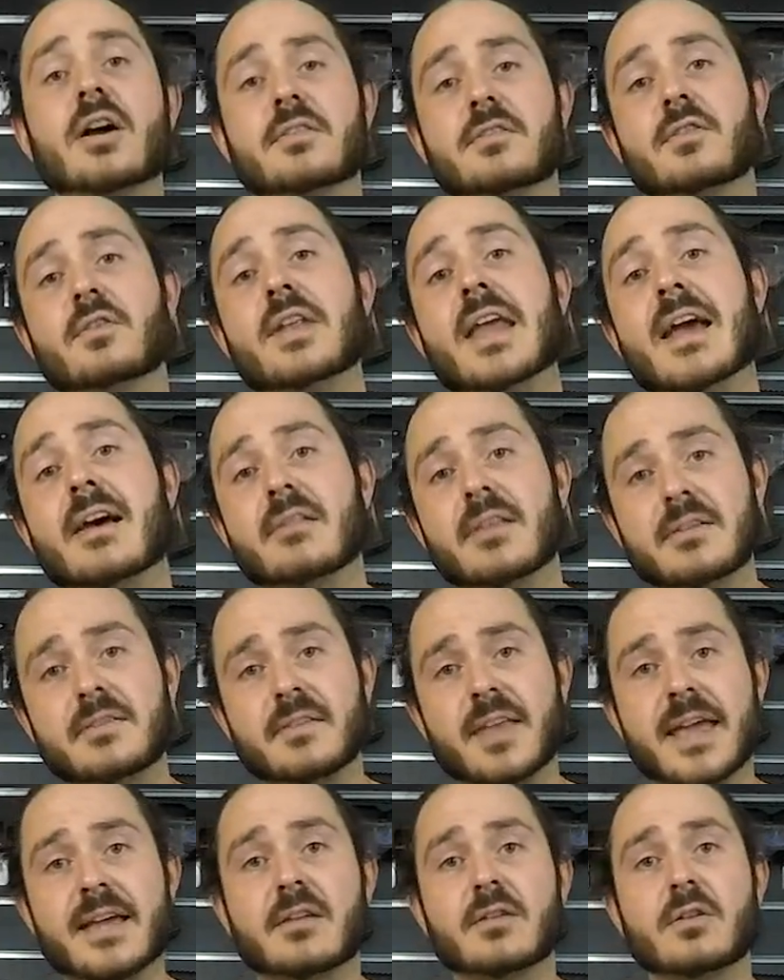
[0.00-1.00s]
right, so now let's
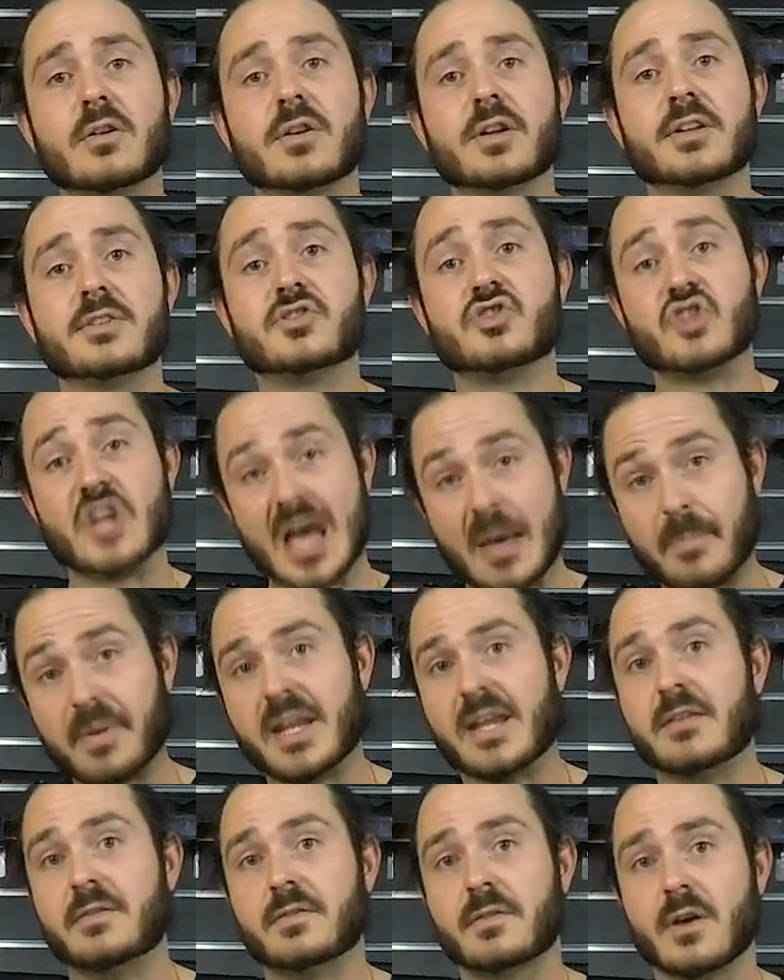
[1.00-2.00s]
take a look at a
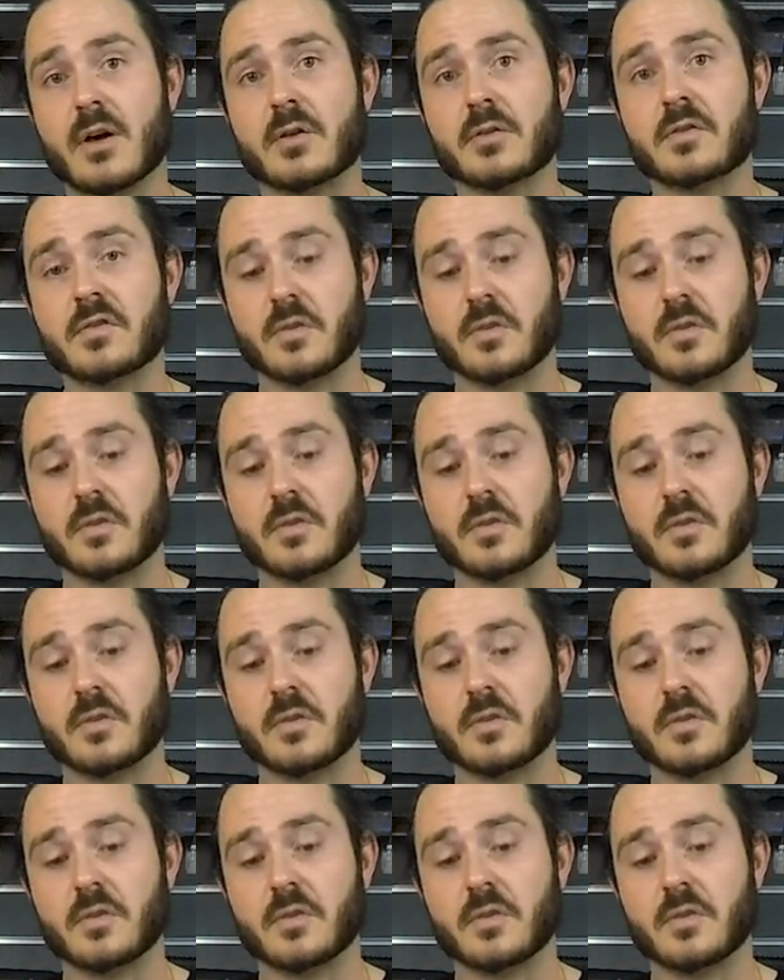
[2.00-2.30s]
Japanese style